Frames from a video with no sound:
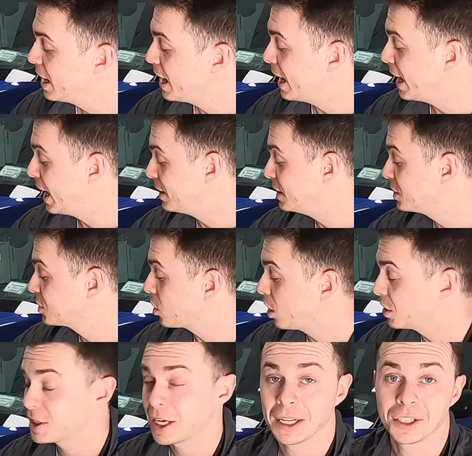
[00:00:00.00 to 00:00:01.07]
And this car's
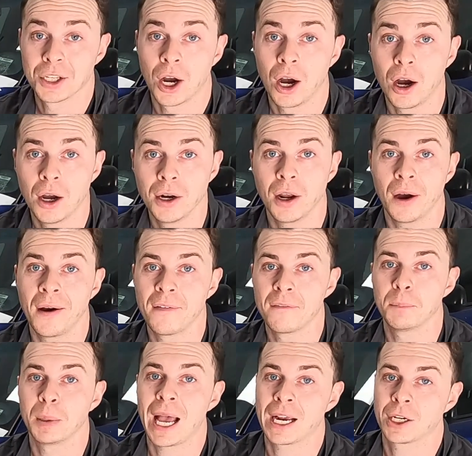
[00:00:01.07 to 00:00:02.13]
got a ton of
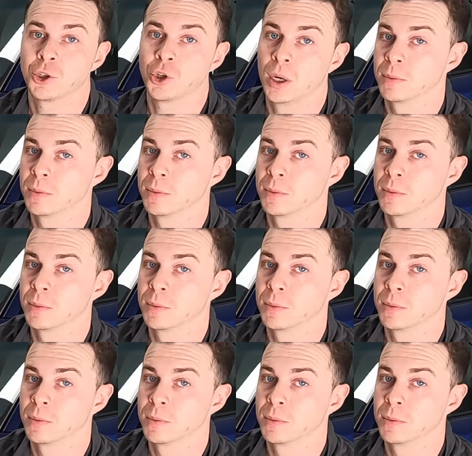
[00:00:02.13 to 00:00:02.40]
black trim,